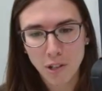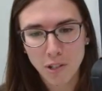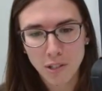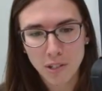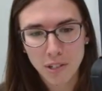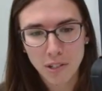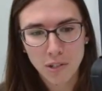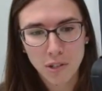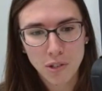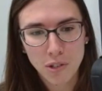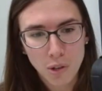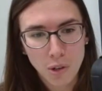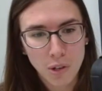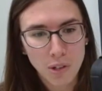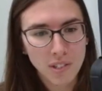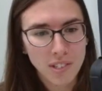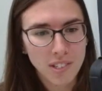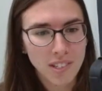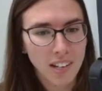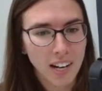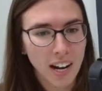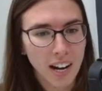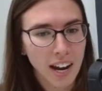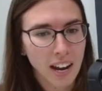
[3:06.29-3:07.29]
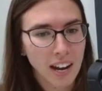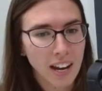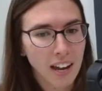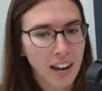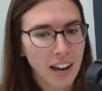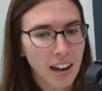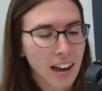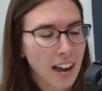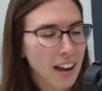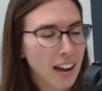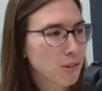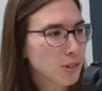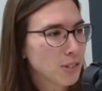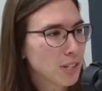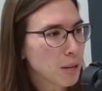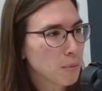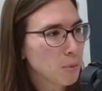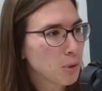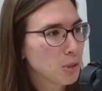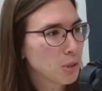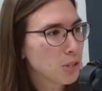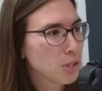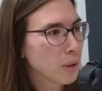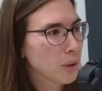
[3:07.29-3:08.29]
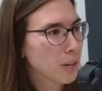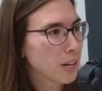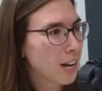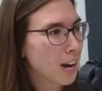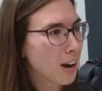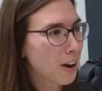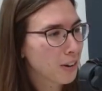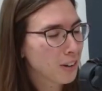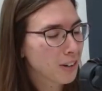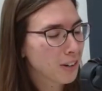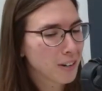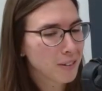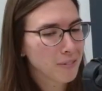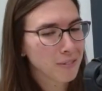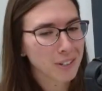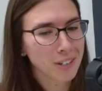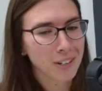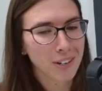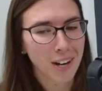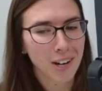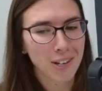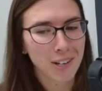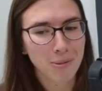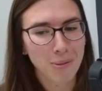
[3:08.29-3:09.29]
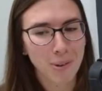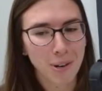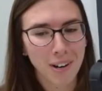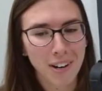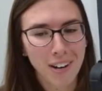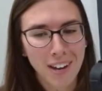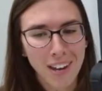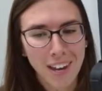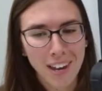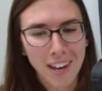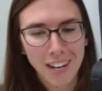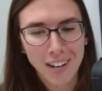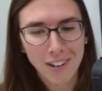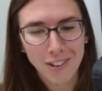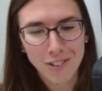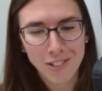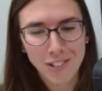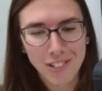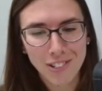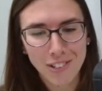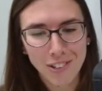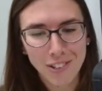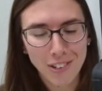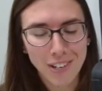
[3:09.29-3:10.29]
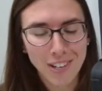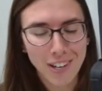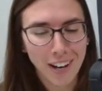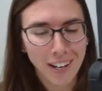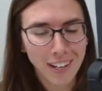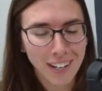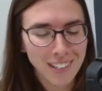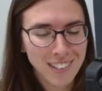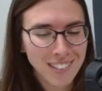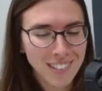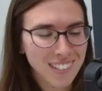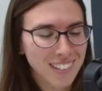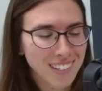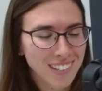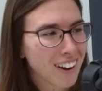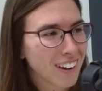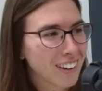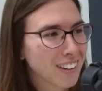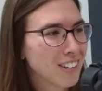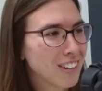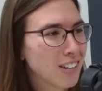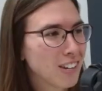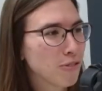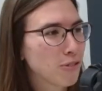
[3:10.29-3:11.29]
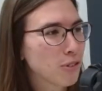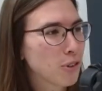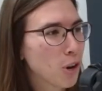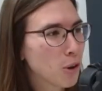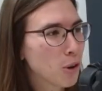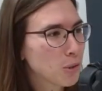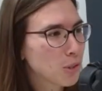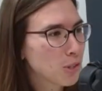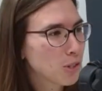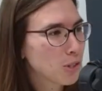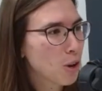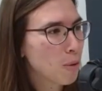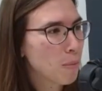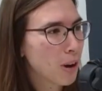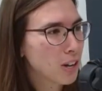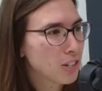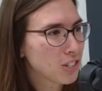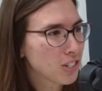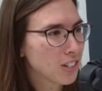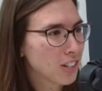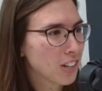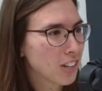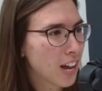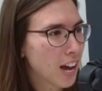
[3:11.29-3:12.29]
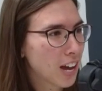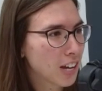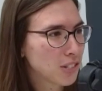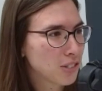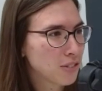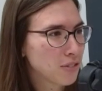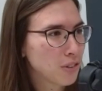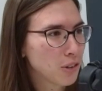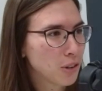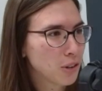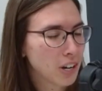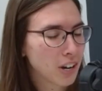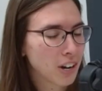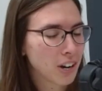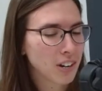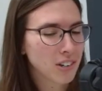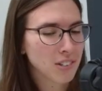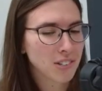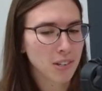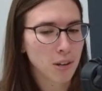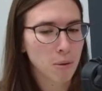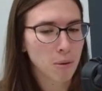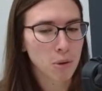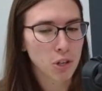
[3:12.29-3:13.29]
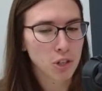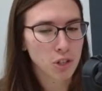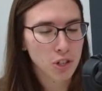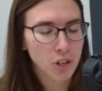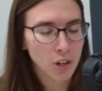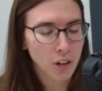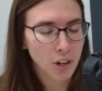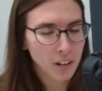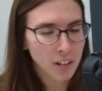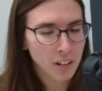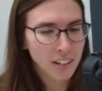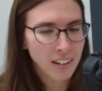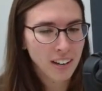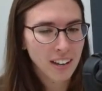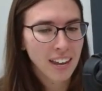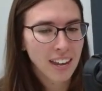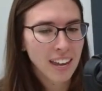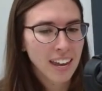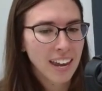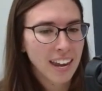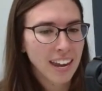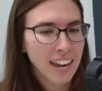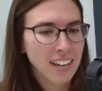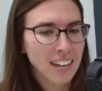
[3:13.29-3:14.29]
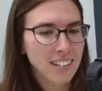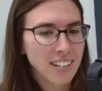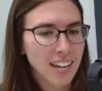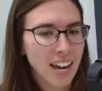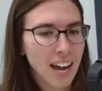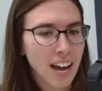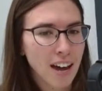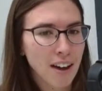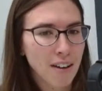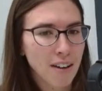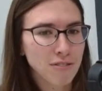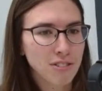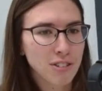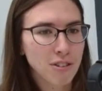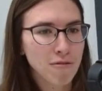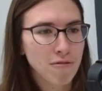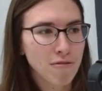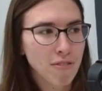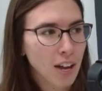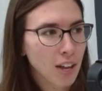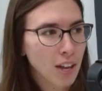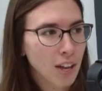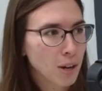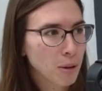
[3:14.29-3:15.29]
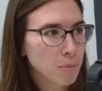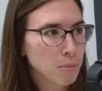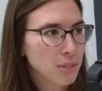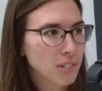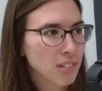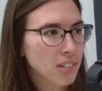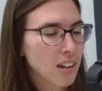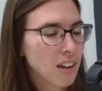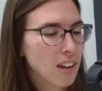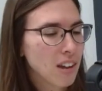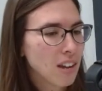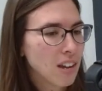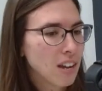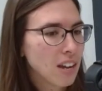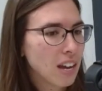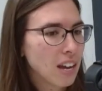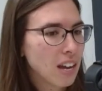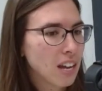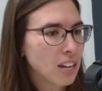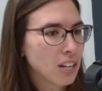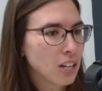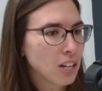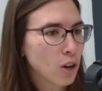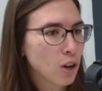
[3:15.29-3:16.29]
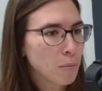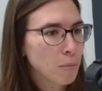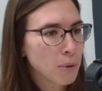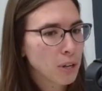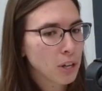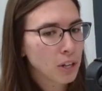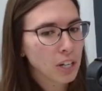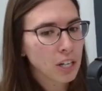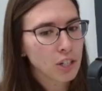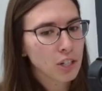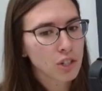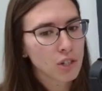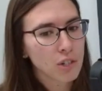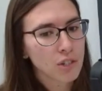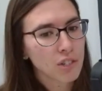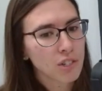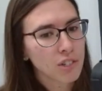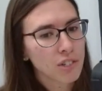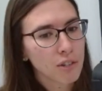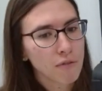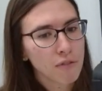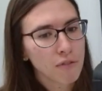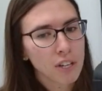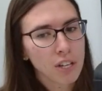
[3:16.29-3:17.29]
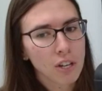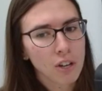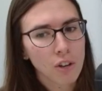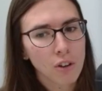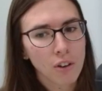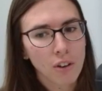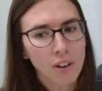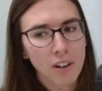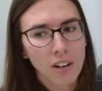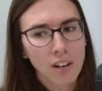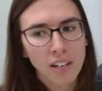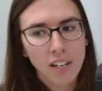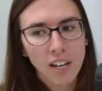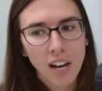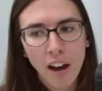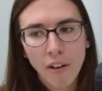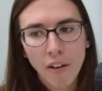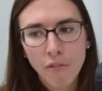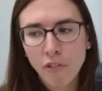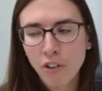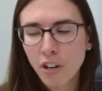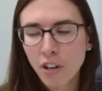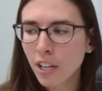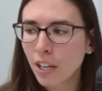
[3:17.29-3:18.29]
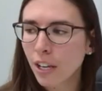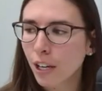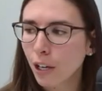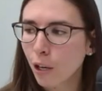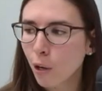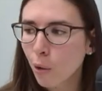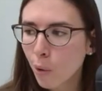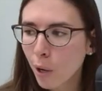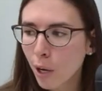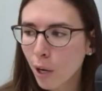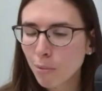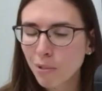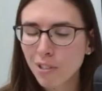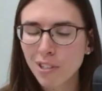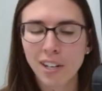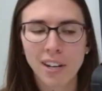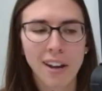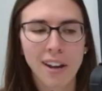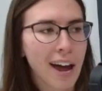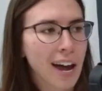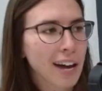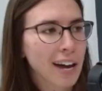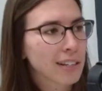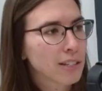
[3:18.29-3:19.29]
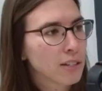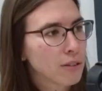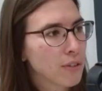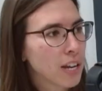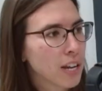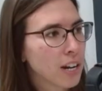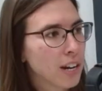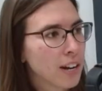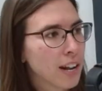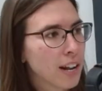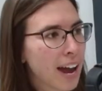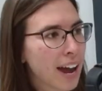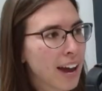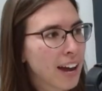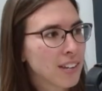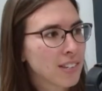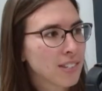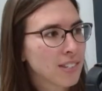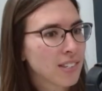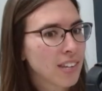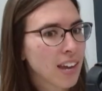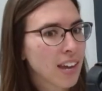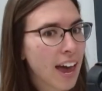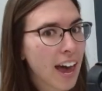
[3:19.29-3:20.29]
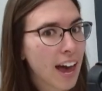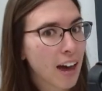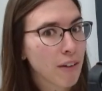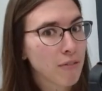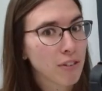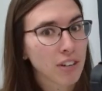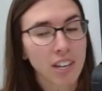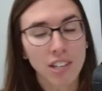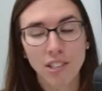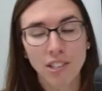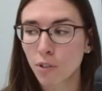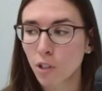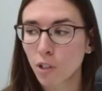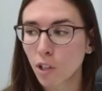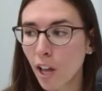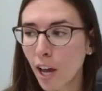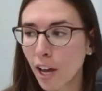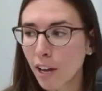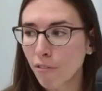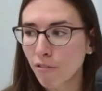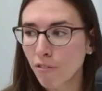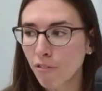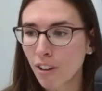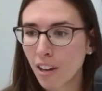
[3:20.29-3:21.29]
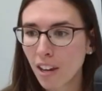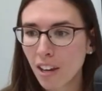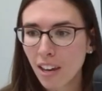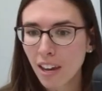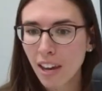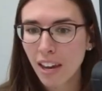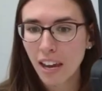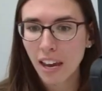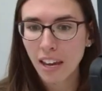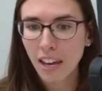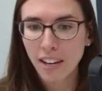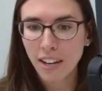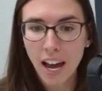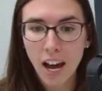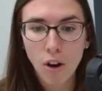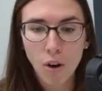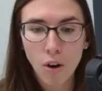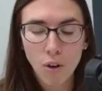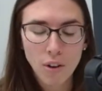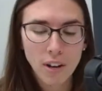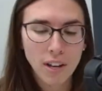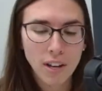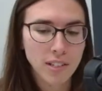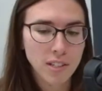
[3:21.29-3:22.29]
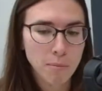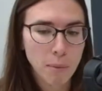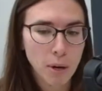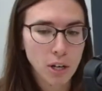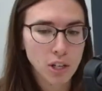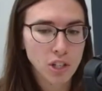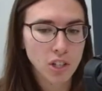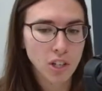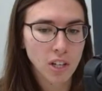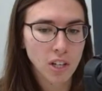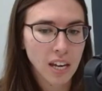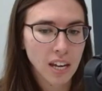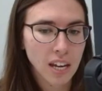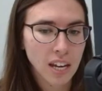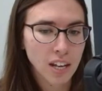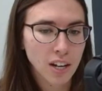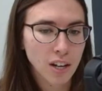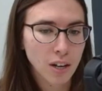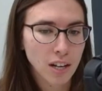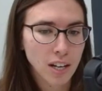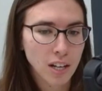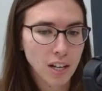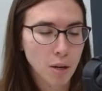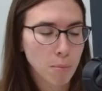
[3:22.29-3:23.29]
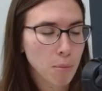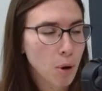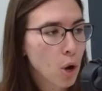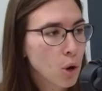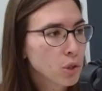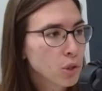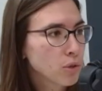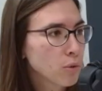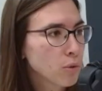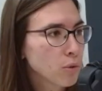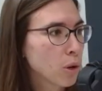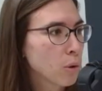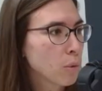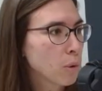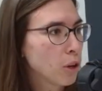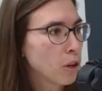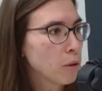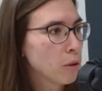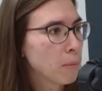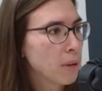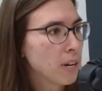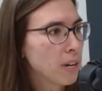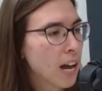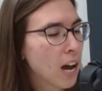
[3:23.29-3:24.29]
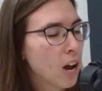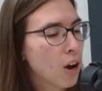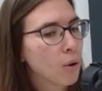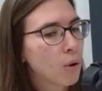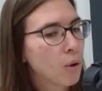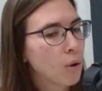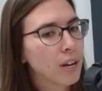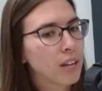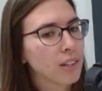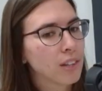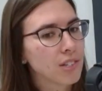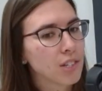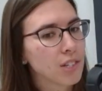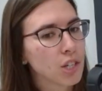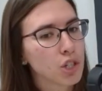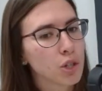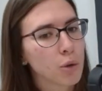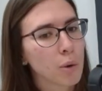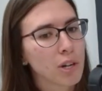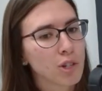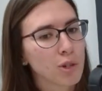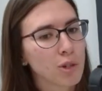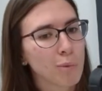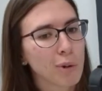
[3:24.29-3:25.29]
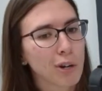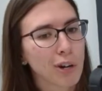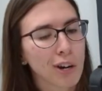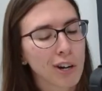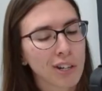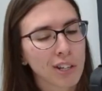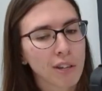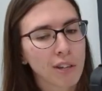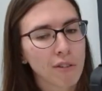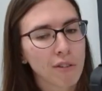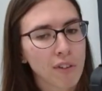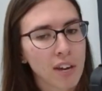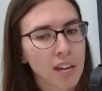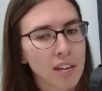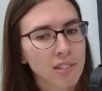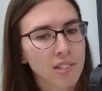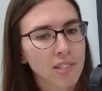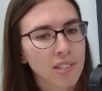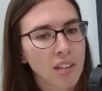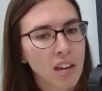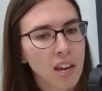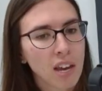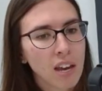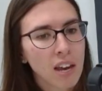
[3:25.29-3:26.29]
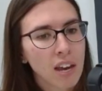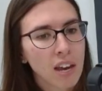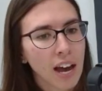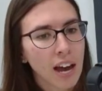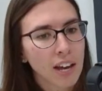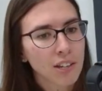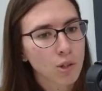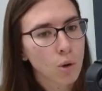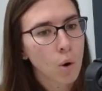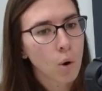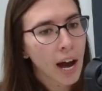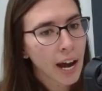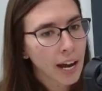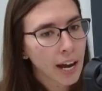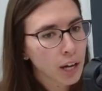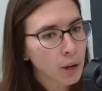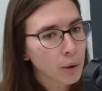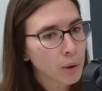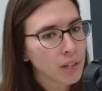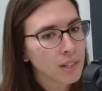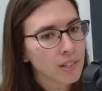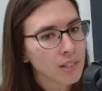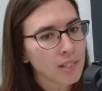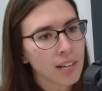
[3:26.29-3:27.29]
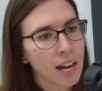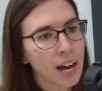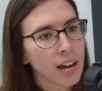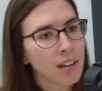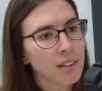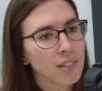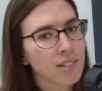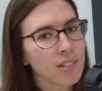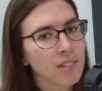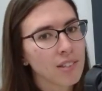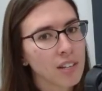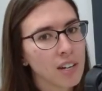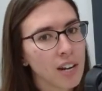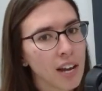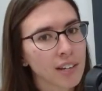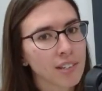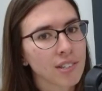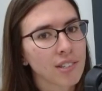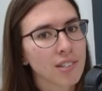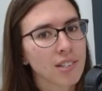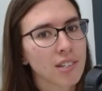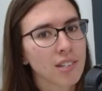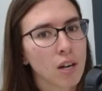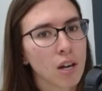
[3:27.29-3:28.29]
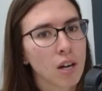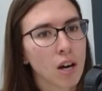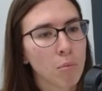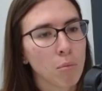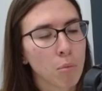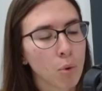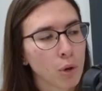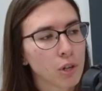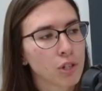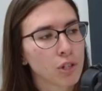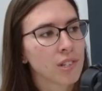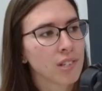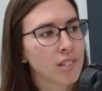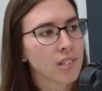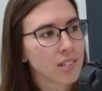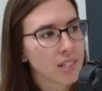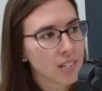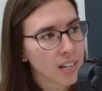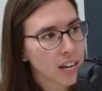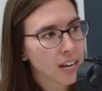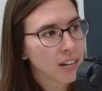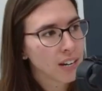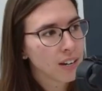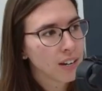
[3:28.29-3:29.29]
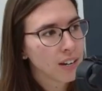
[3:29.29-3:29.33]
students that I was able to encounter when you guys were, just little youngins, and now you've grown so much in the last few years and have matured and have developed in your ability to feel confident, equipped, and activated as advocates for life now, and especially in a post-Roe world, but now in the situation we currently face as Ohioans as the next abortion state.